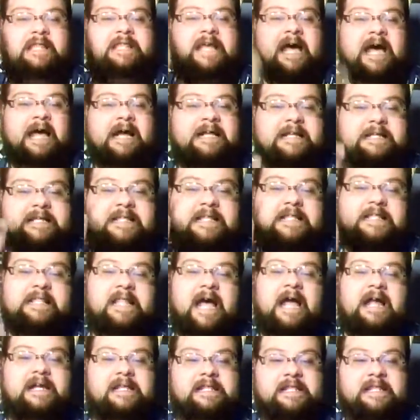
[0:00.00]
That is the
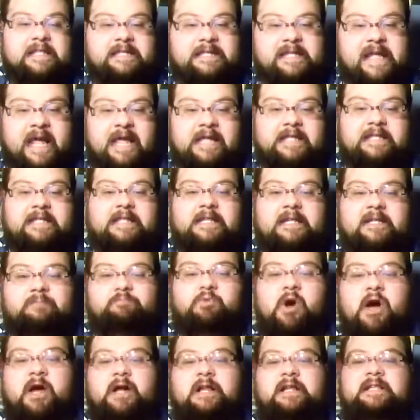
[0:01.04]
line in the sand that has
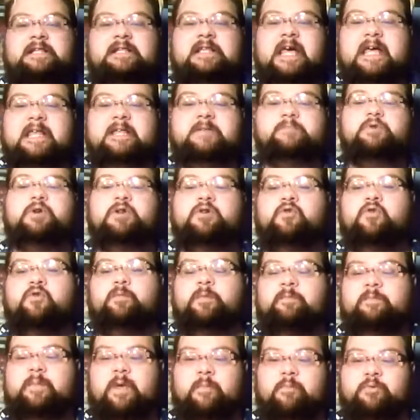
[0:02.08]
brought a desperate
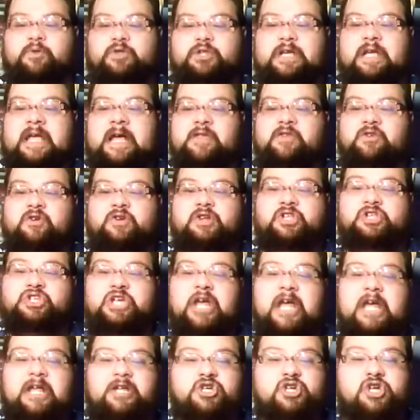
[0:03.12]
group of people together to
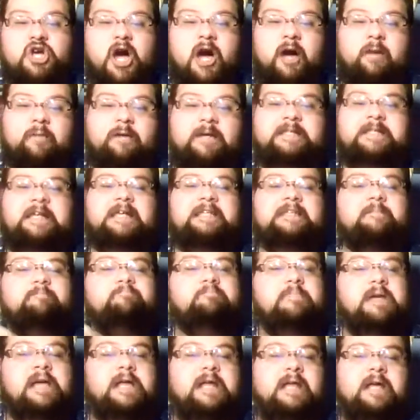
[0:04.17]
change comics as a
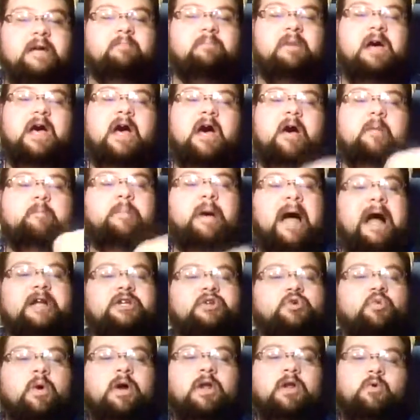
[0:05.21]
medium back
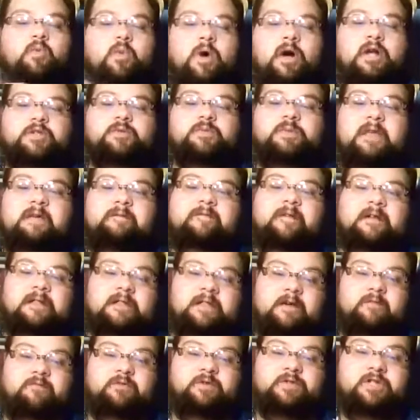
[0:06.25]
to what it was when they fell
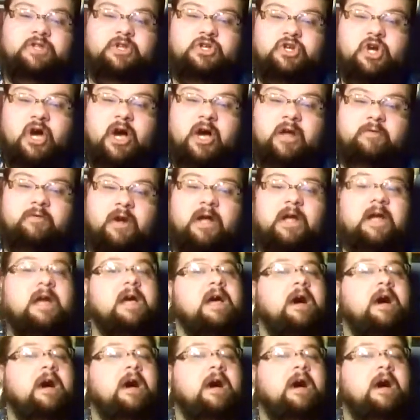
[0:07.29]
in love with the genre.